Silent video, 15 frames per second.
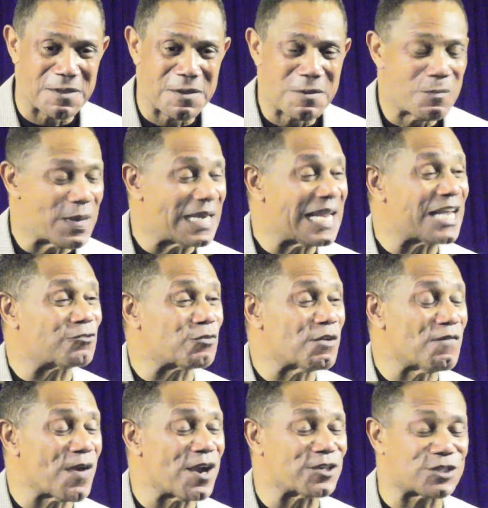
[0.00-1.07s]
But let's
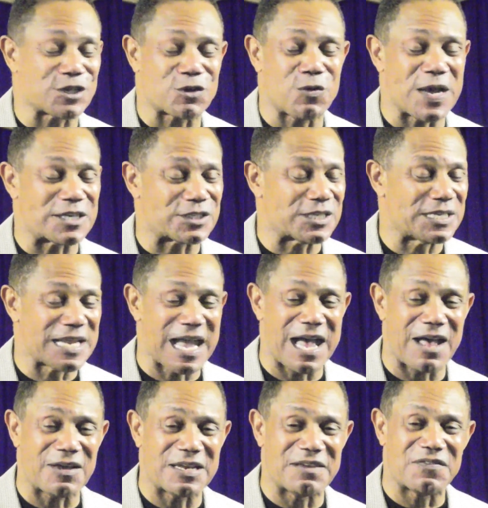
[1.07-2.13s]
reverse the question,
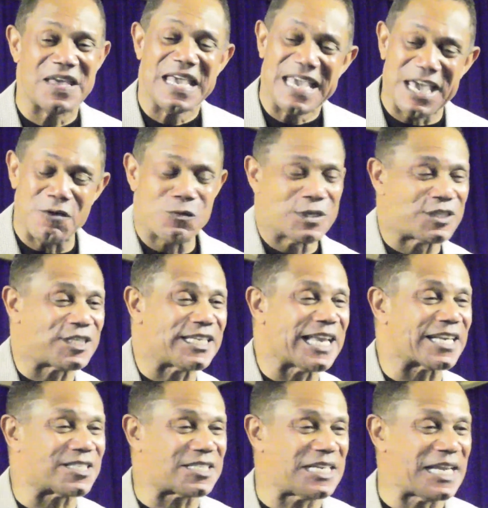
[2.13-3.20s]
y'all. If he was
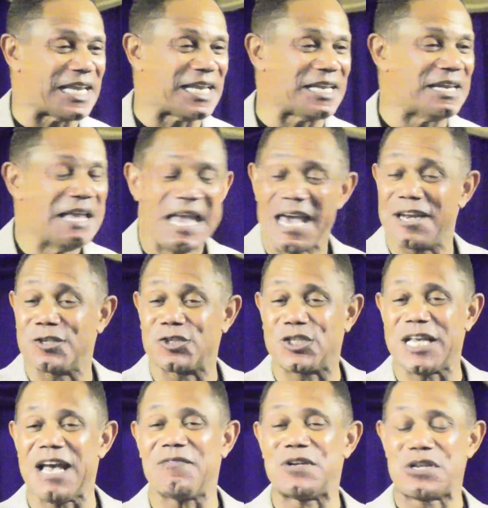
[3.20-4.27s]
sixteen and a
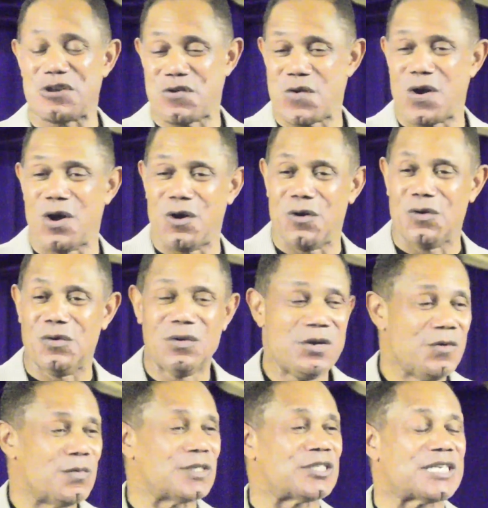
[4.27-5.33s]
seven-year-old
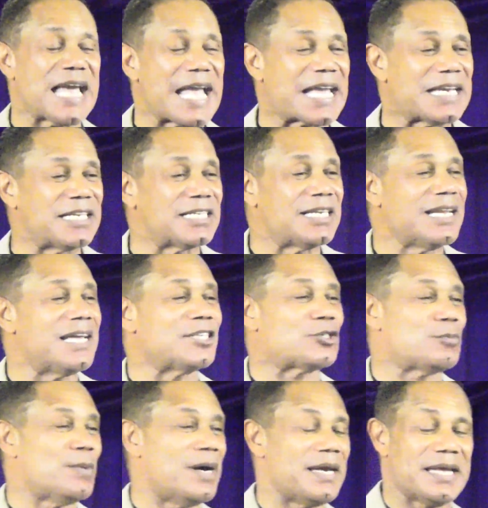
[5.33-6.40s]
was taking his lunch
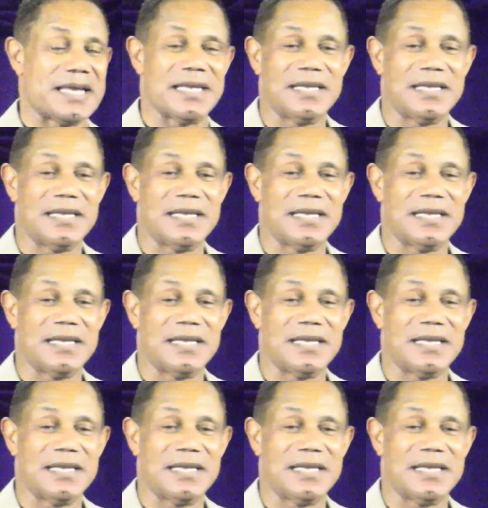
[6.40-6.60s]
money,